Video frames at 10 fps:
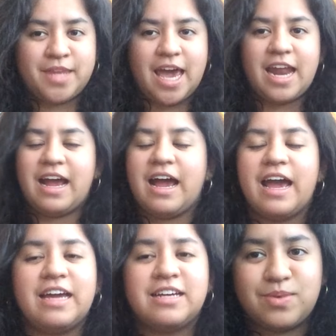And
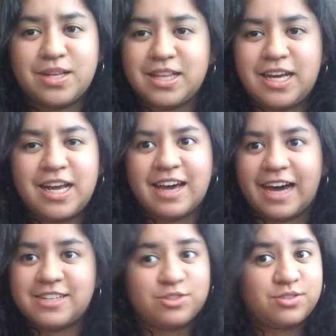I
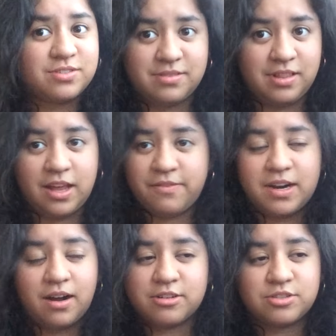just love it
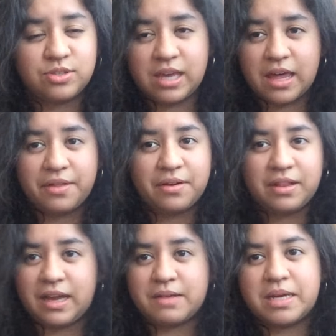all together.
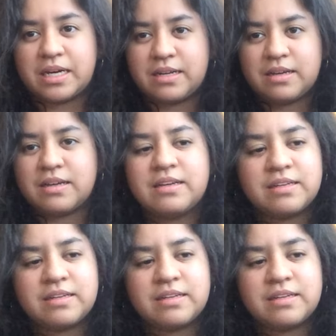Like, I'm not gonna,